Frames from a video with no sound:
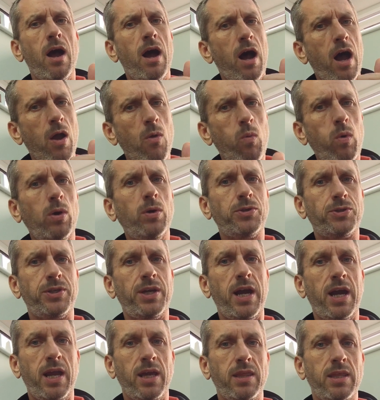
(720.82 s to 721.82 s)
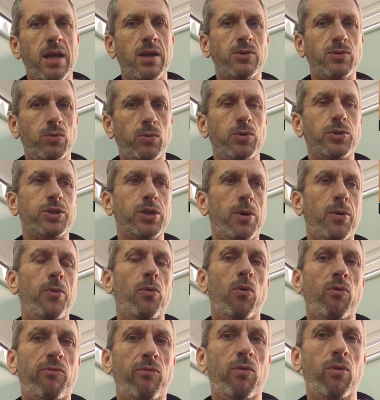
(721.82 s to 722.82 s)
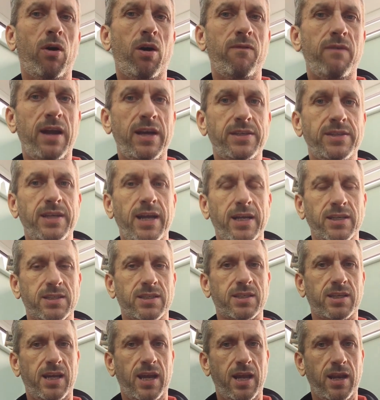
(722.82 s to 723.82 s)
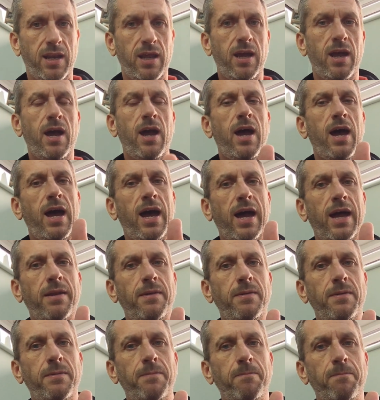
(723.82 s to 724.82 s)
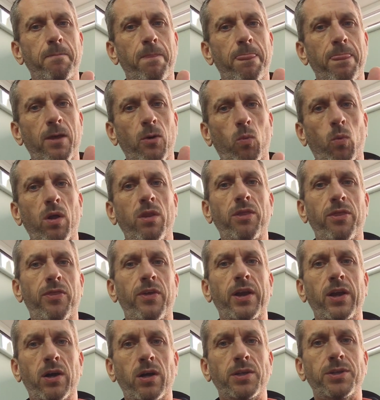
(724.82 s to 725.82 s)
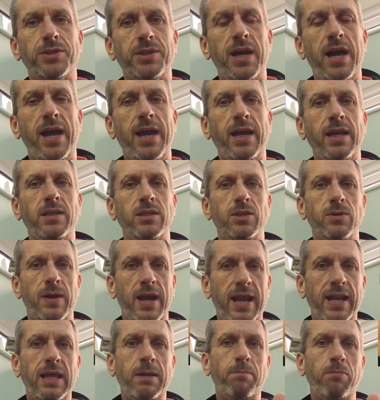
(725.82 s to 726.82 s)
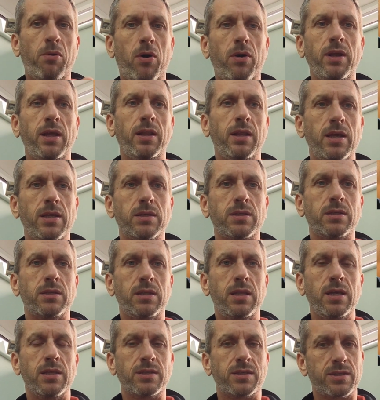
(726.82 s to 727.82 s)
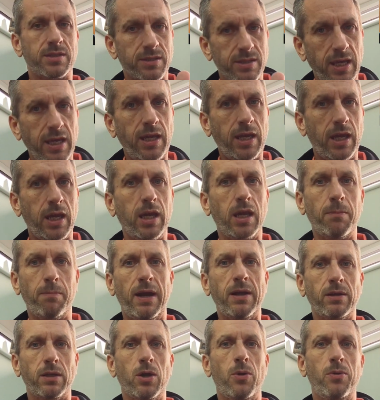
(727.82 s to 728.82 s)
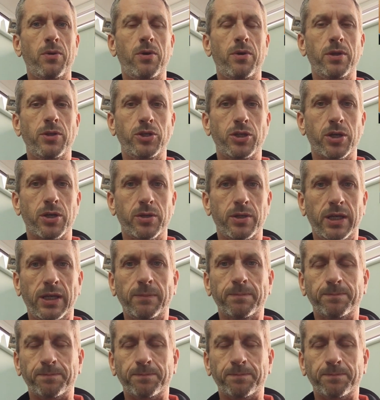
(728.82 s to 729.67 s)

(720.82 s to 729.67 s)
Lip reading: I will say there's also an awful lot of excess skin, and the one thing I'll say to anybody that's thinking about going on the journey,